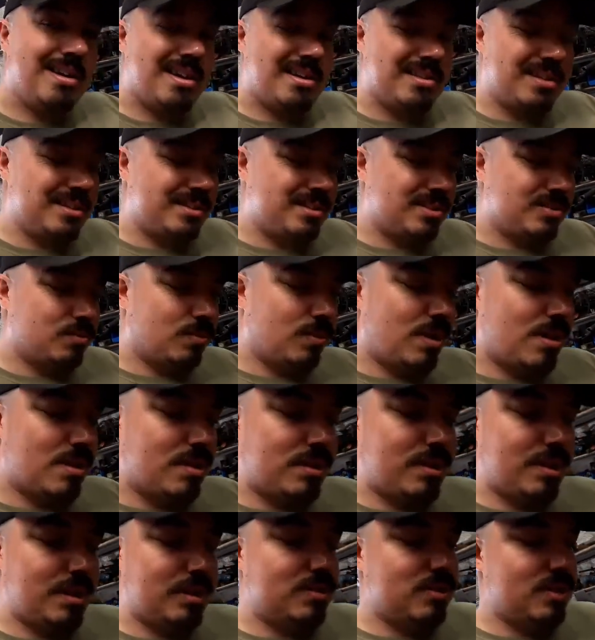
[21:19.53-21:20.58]
And this is one of
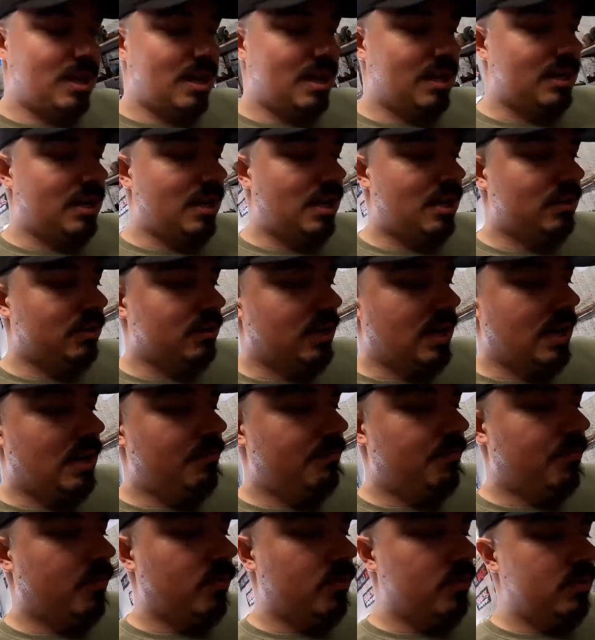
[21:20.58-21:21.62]
the things you got to kind of look
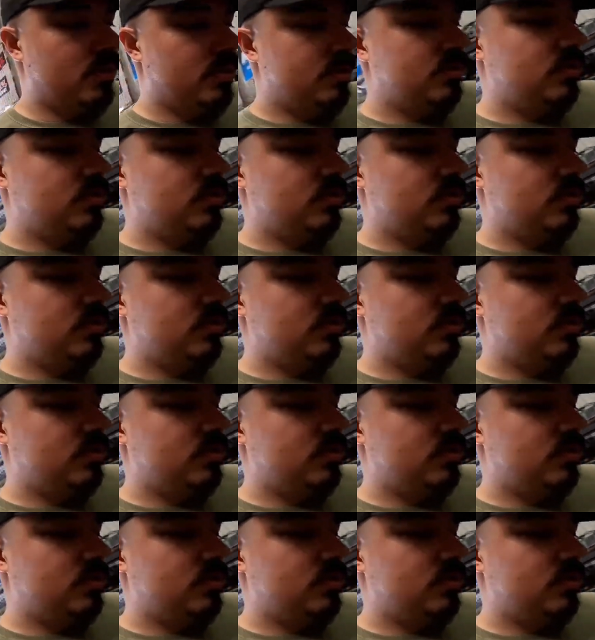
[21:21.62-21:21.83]
out for.